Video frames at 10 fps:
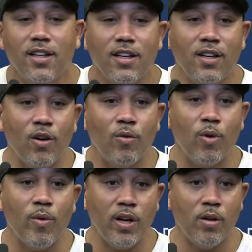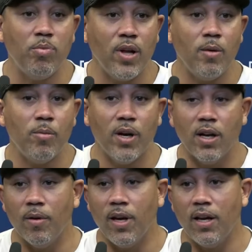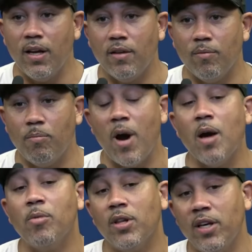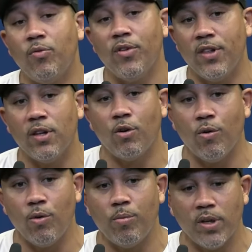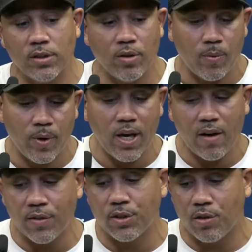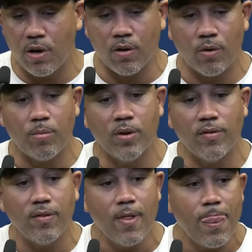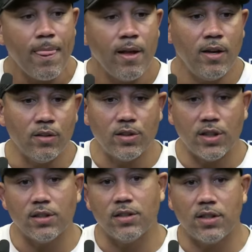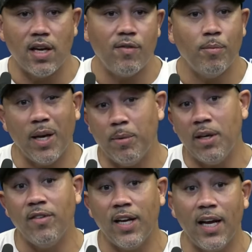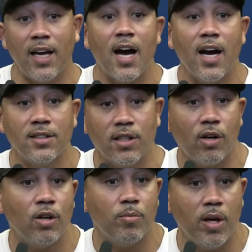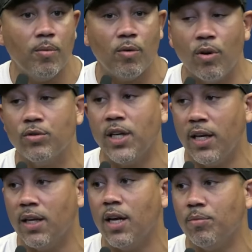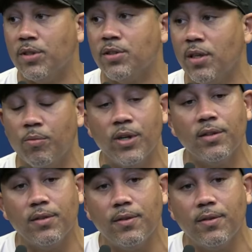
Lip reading: we're ready to play. But my belief within the group is that we have a strong group of, six to seven, maybe even eight guys that are going to be able to rotate and help this team win.